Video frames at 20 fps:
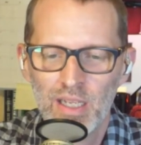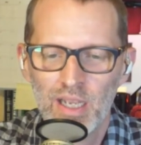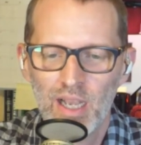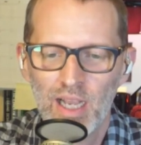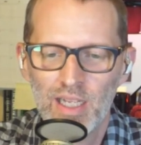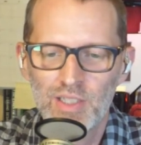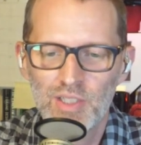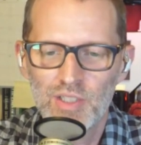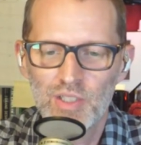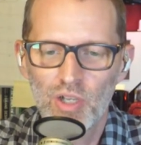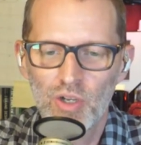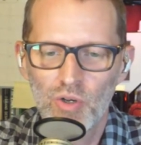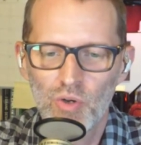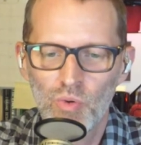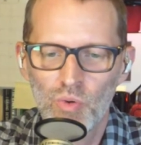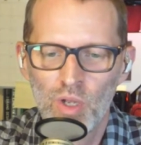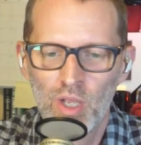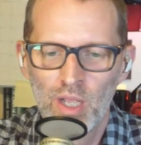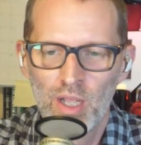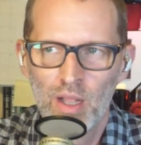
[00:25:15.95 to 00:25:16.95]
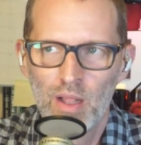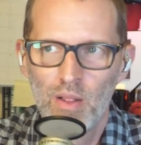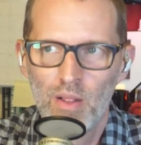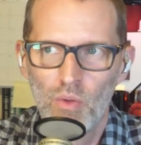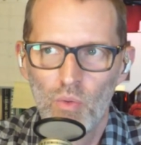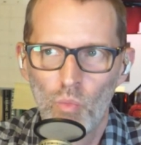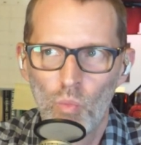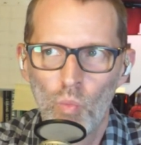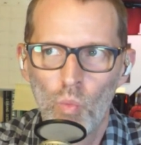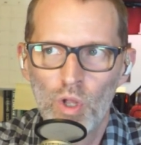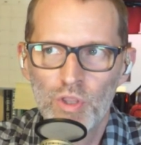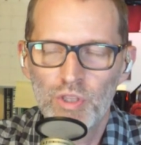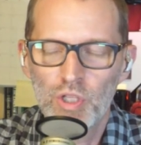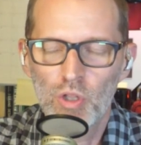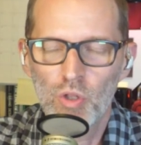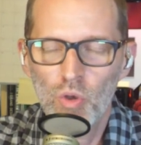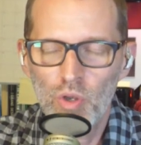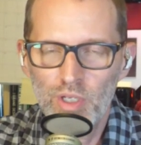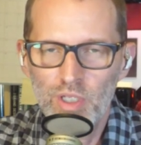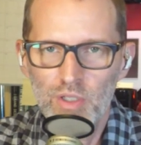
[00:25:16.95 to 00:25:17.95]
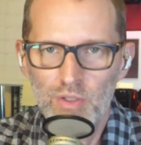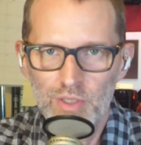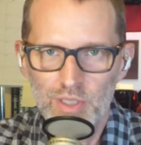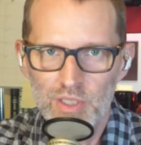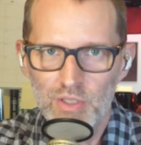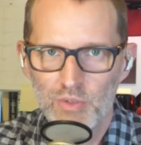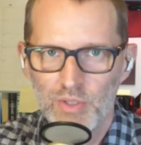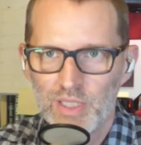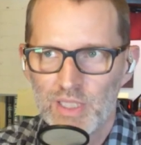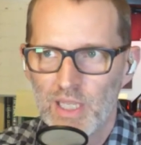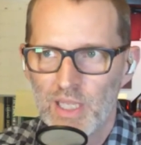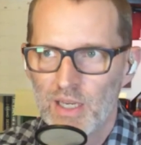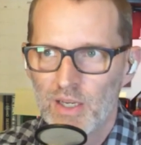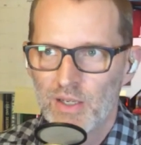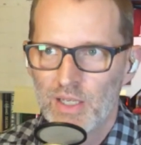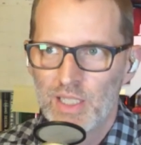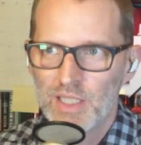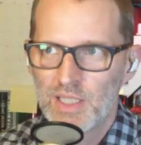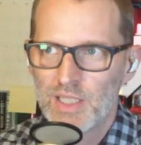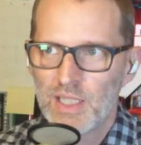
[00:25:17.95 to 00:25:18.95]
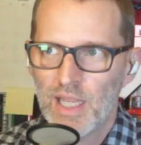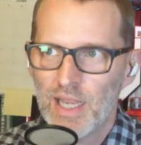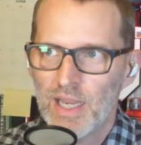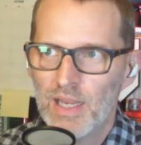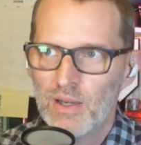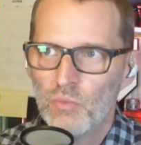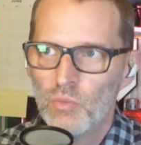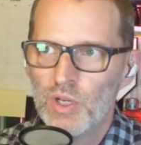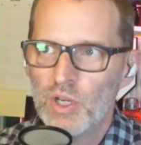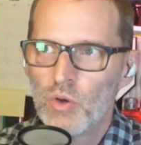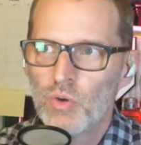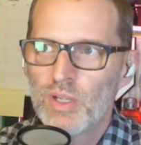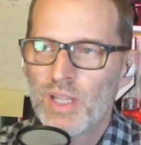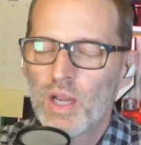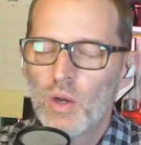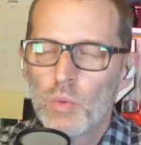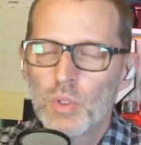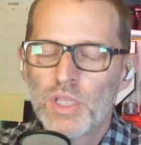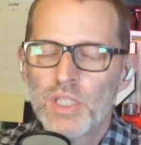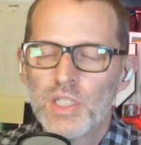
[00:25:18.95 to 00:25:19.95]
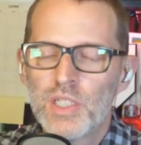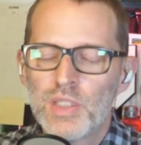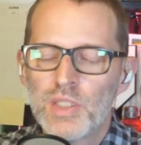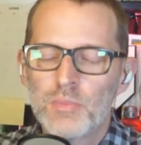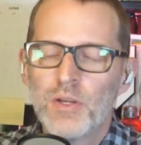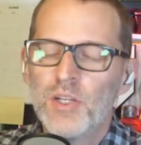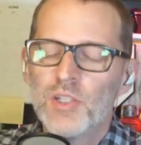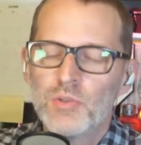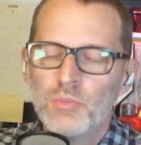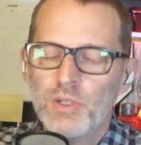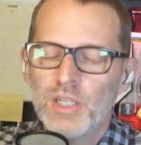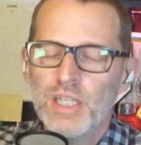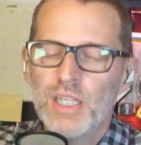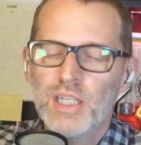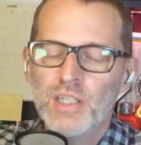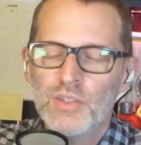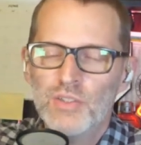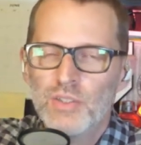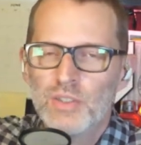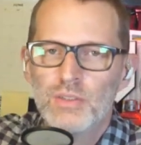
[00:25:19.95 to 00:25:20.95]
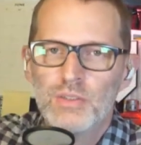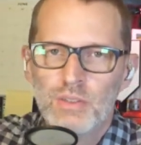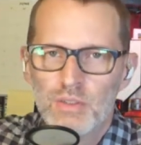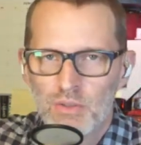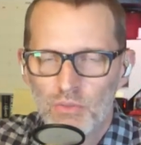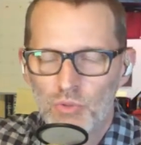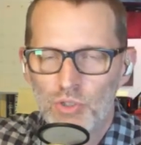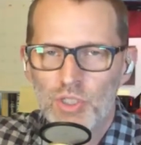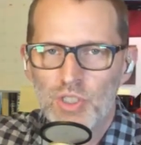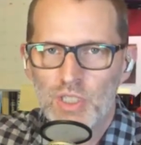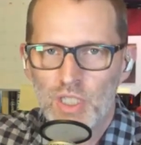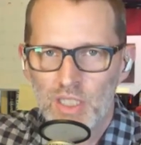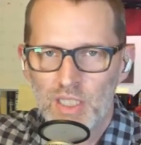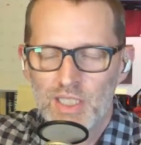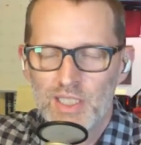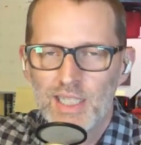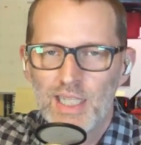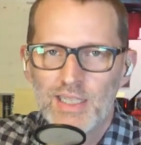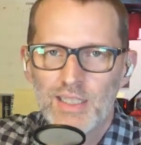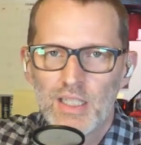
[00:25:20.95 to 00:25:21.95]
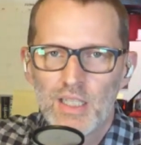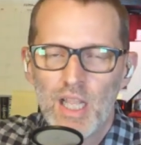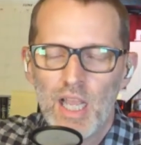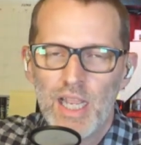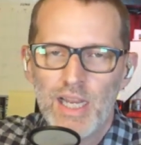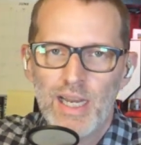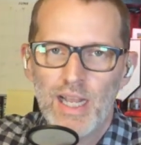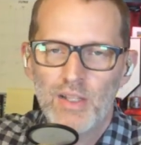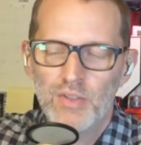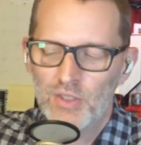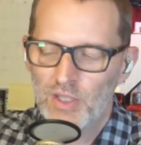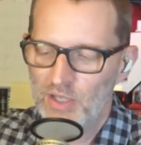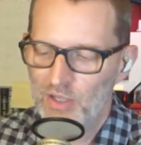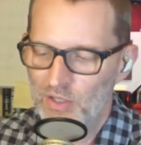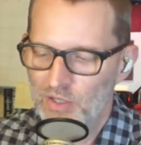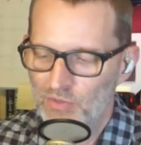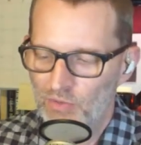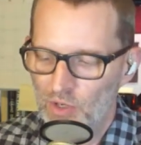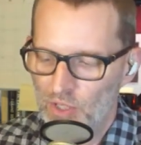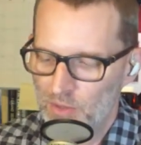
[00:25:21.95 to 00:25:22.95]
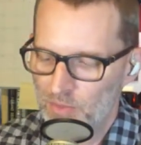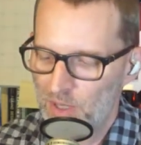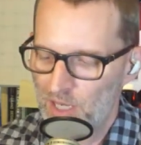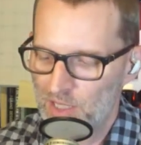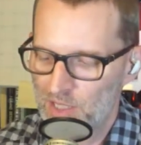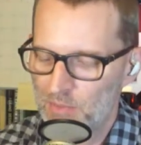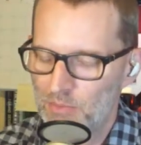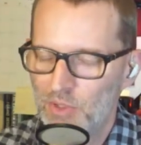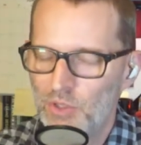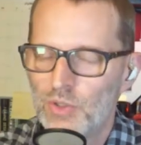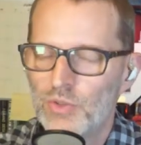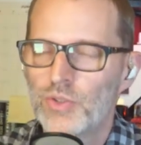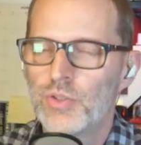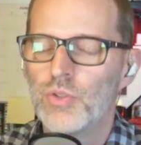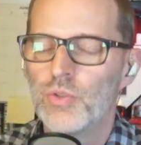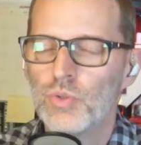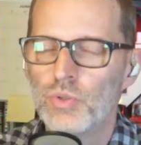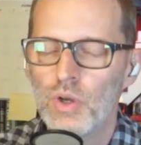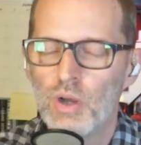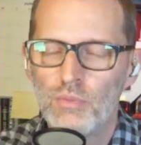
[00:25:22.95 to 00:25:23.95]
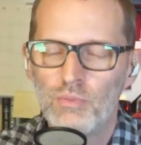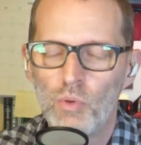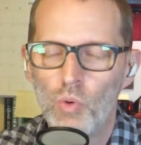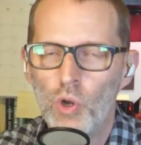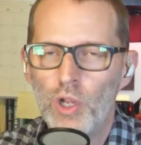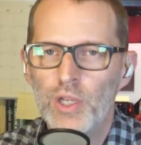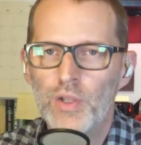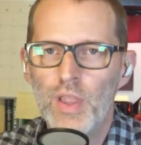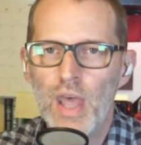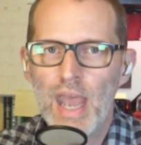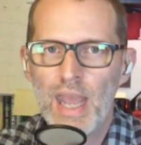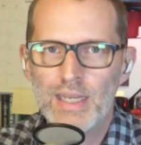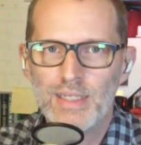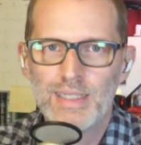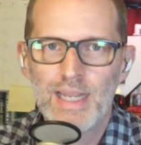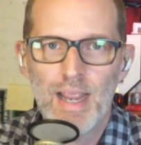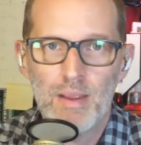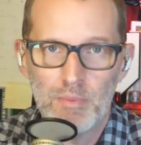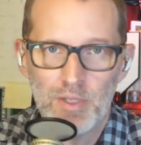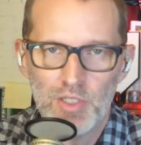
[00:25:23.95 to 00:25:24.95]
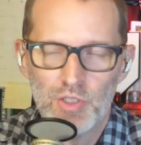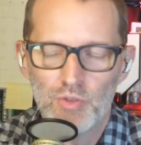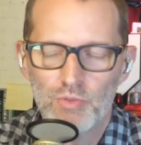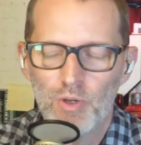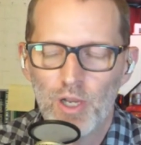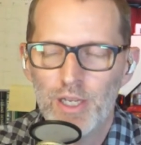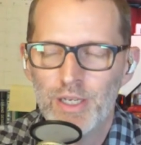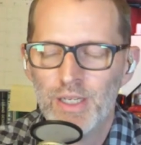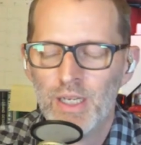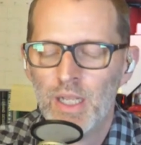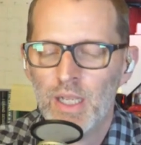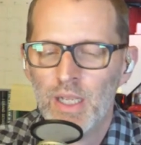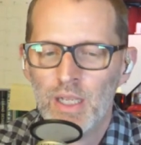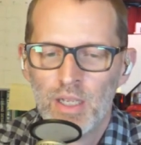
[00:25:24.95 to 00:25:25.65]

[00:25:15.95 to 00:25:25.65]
And so what the lawyer is doing there is saying, we don't care what the disparagement is. We're just going to set the line out there as far as possible to avoid that damage, right?